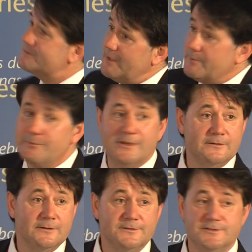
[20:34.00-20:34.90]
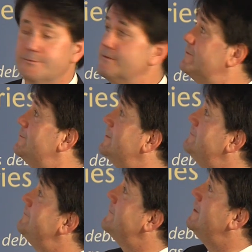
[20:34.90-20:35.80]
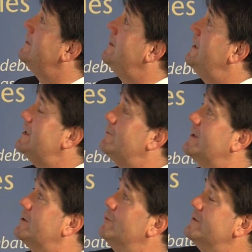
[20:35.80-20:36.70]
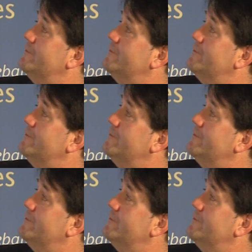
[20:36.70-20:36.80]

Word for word: so maybe we can learn something from that. Anyway, going